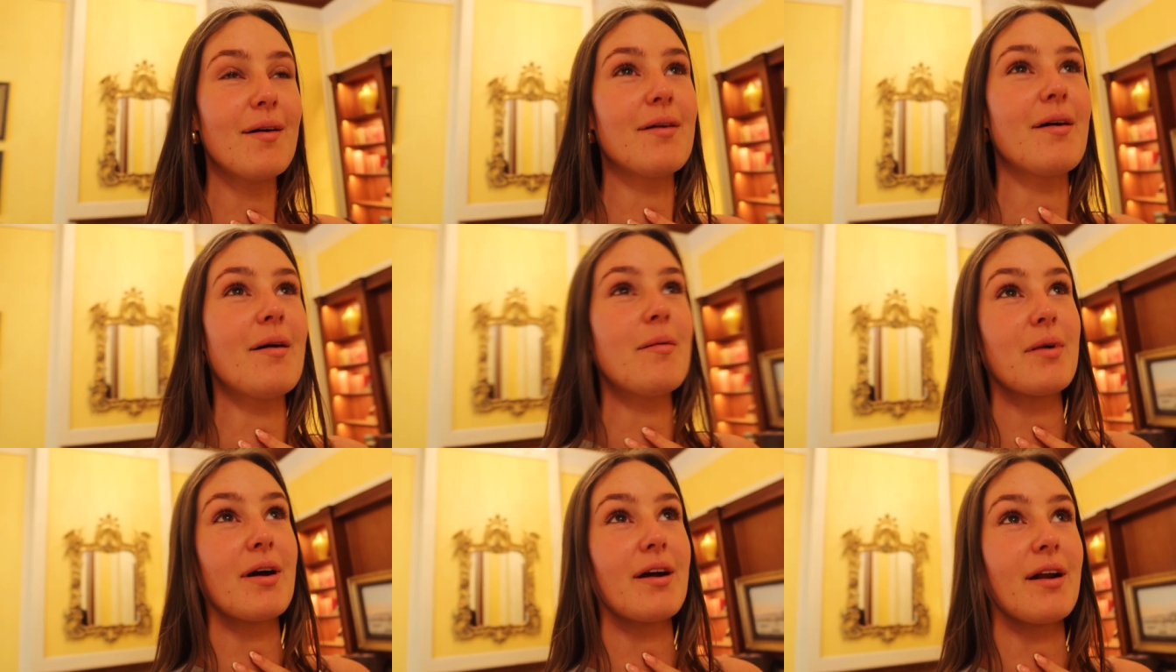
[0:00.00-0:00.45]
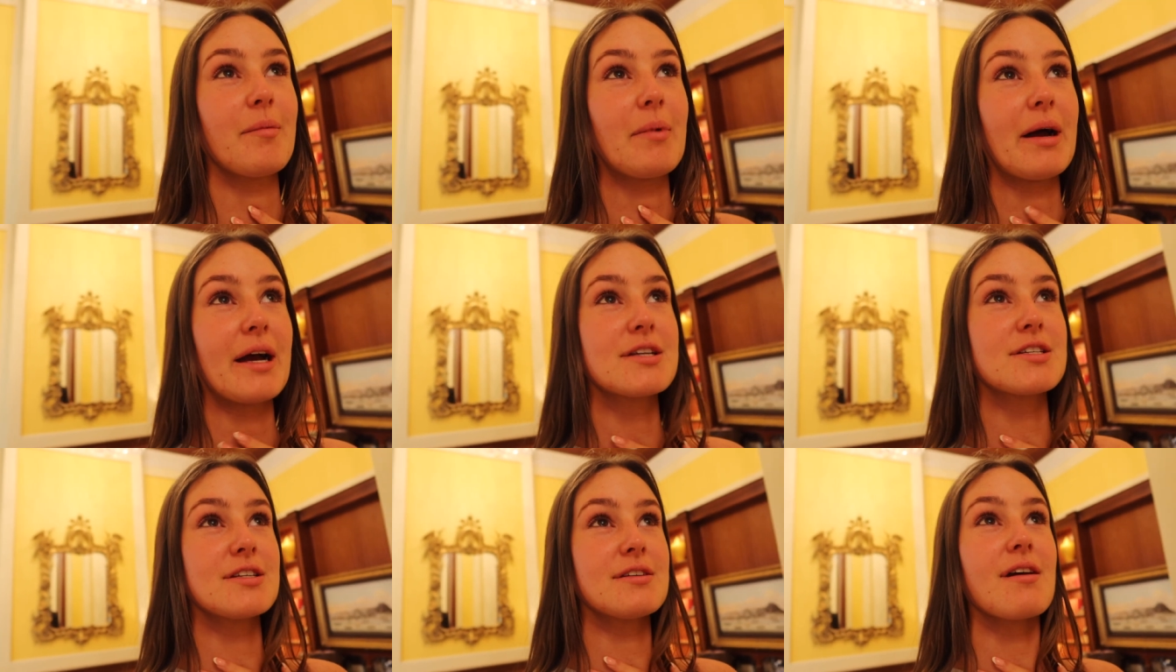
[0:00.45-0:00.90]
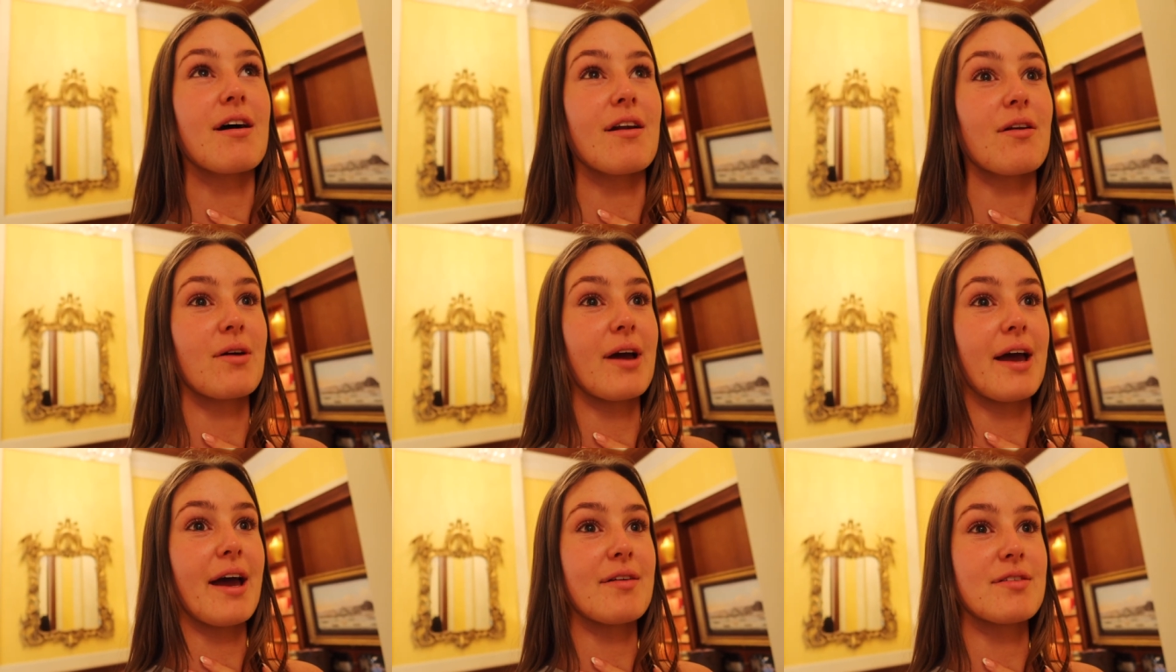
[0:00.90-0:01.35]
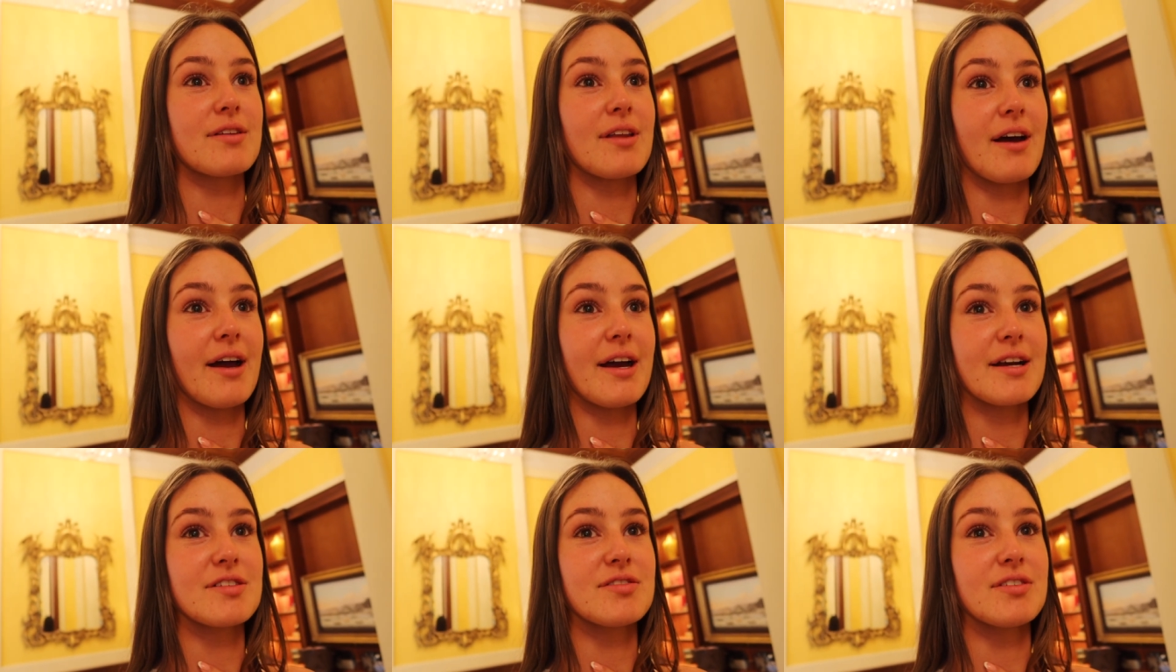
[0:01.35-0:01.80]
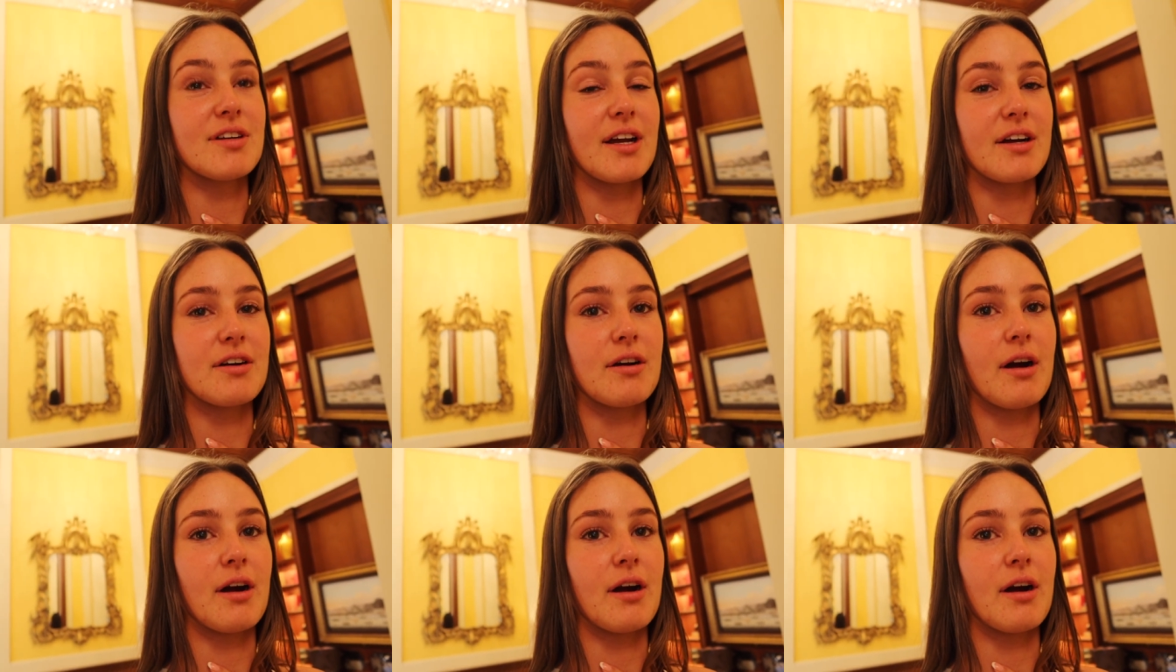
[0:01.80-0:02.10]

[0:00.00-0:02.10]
Oh my God, I'm actually not okay after that. I actually feel like